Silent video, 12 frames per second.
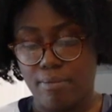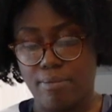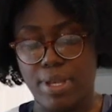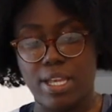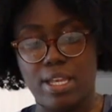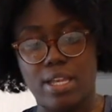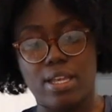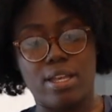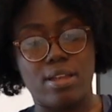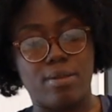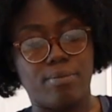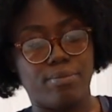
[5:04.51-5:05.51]
But
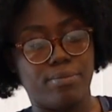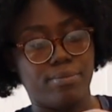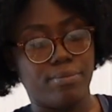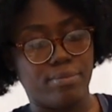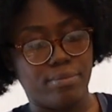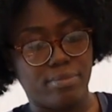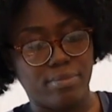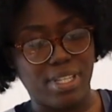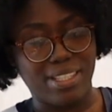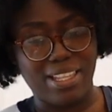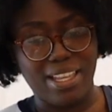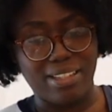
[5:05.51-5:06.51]

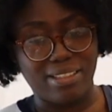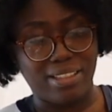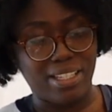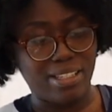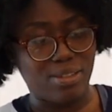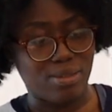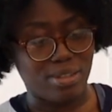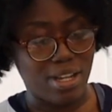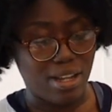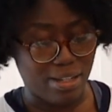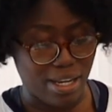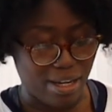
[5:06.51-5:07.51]
is that lint or
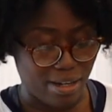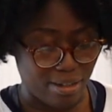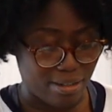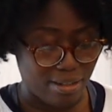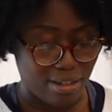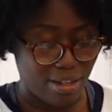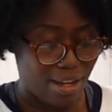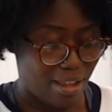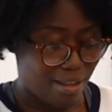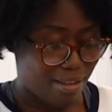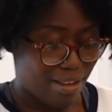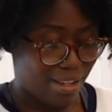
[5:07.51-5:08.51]
dog hair?
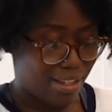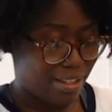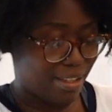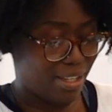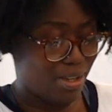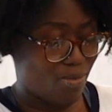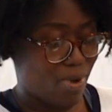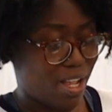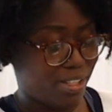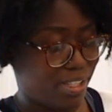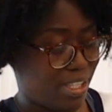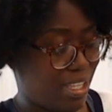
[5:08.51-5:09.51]
Lord, can you
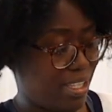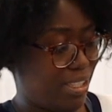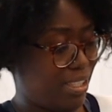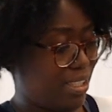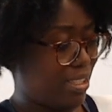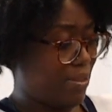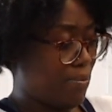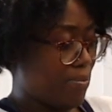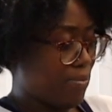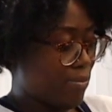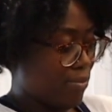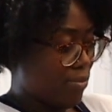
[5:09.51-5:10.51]
wash this?
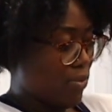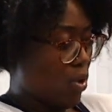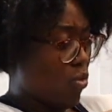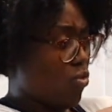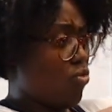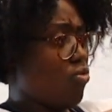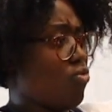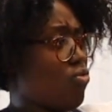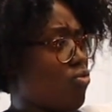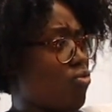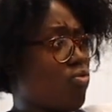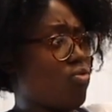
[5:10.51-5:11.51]

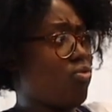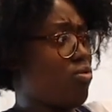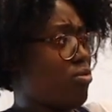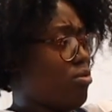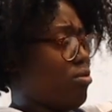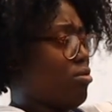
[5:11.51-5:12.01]
Ooh.